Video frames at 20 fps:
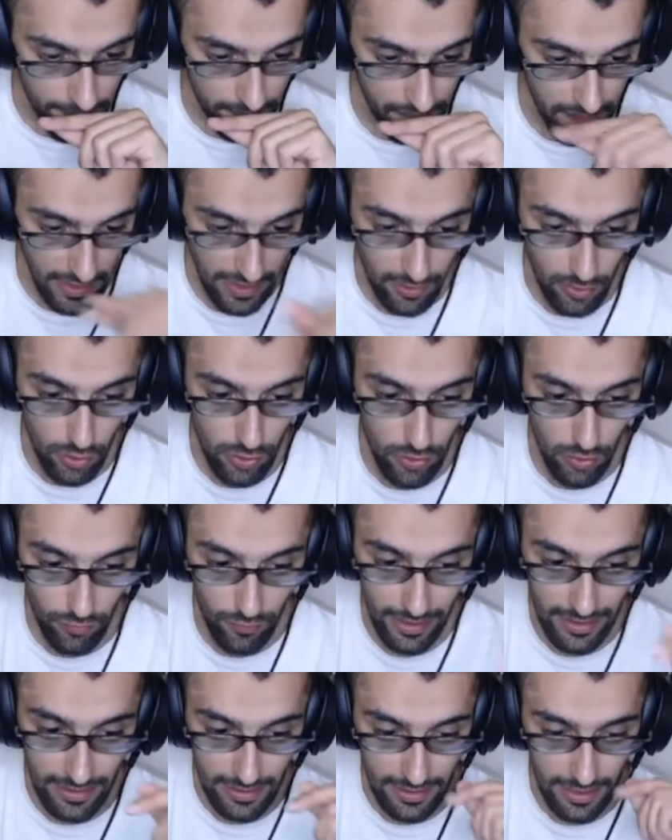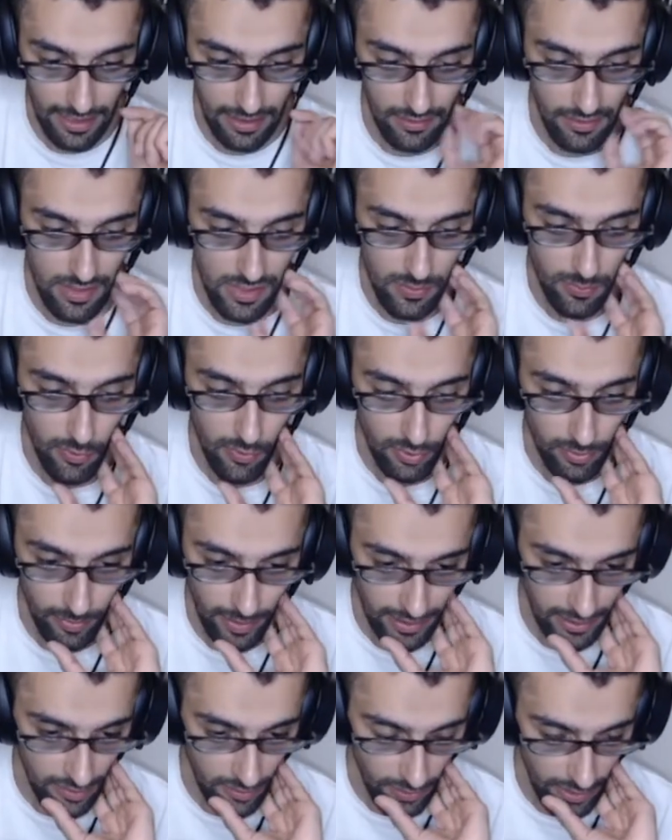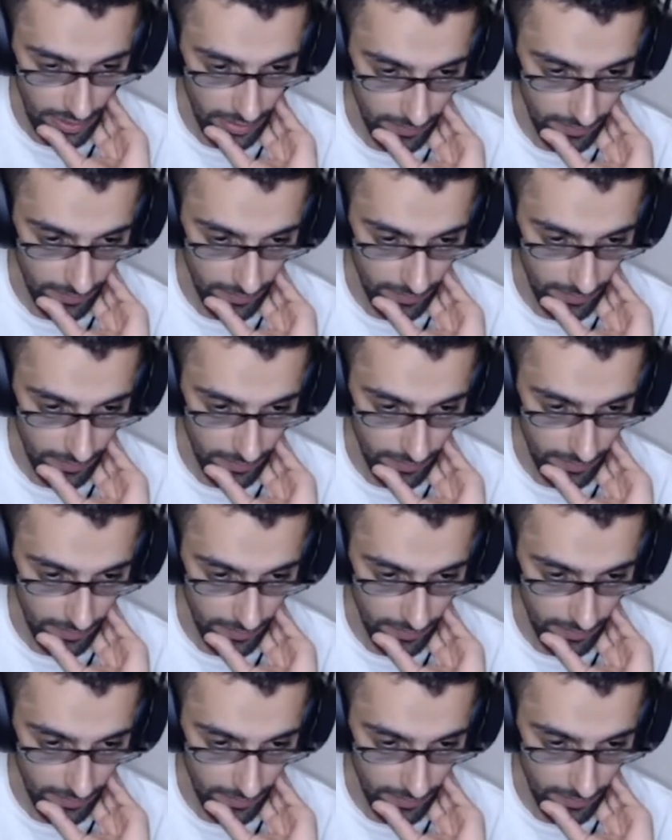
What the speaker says: He could already take this pawn, by the way.